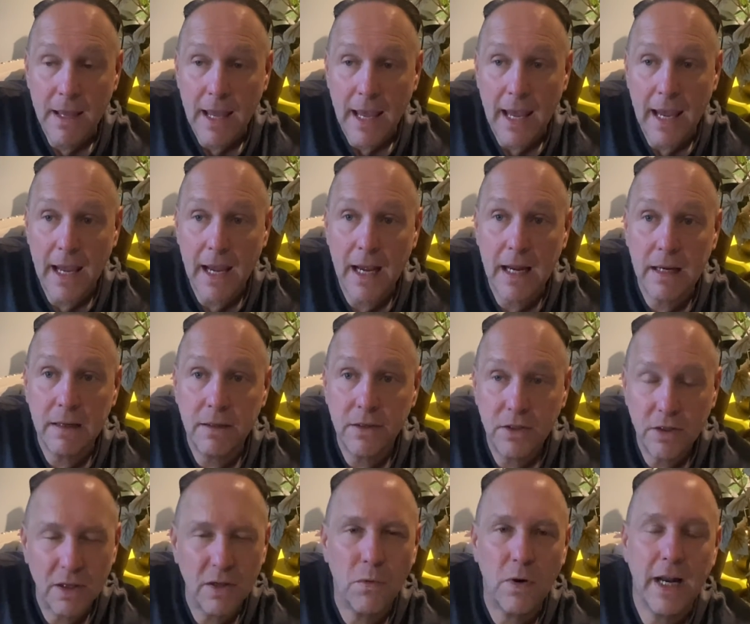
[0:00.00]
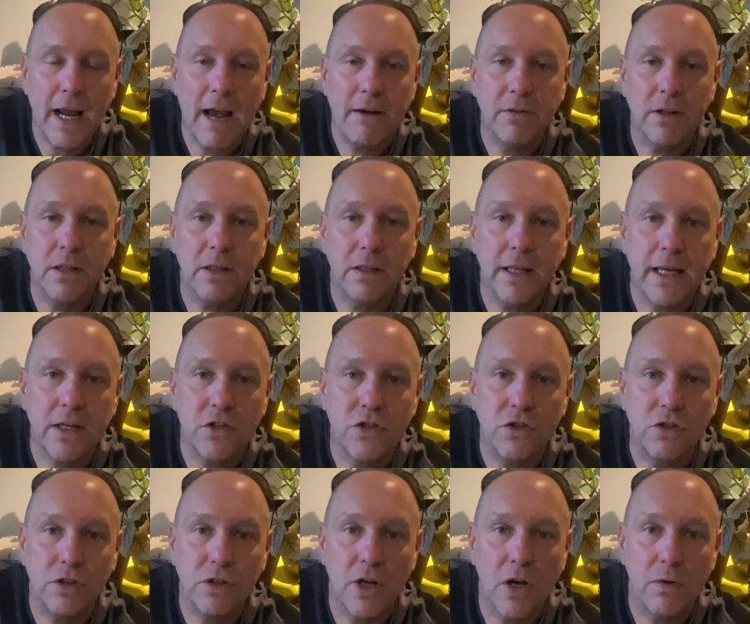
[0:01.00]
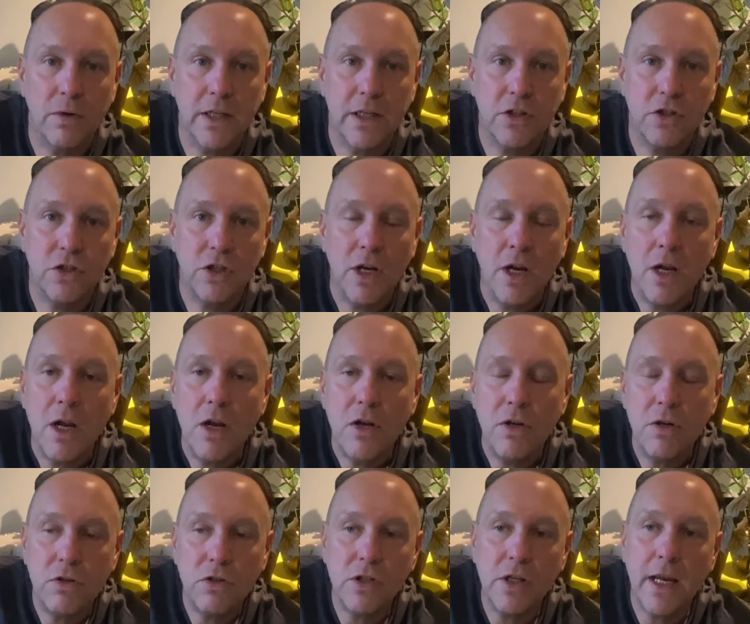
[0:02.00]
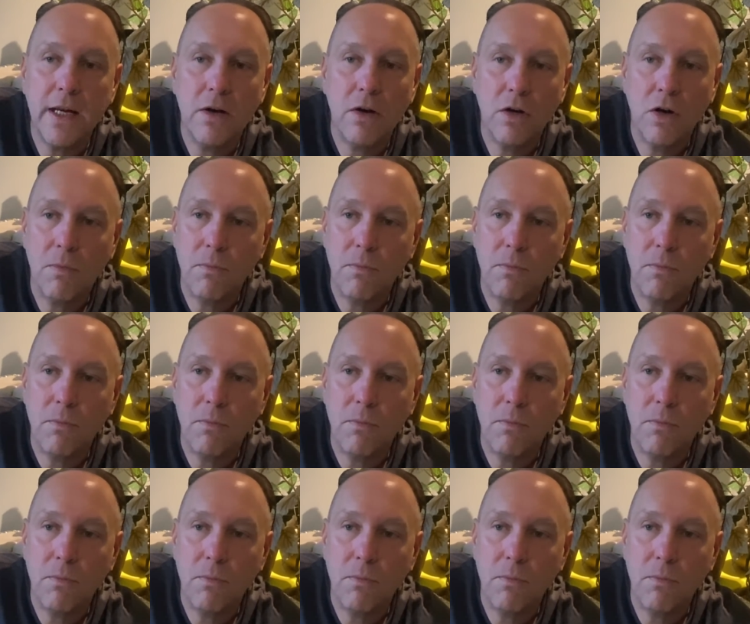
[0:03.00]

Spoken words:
and you're going to want to have a little extra nodage. Usually I don't go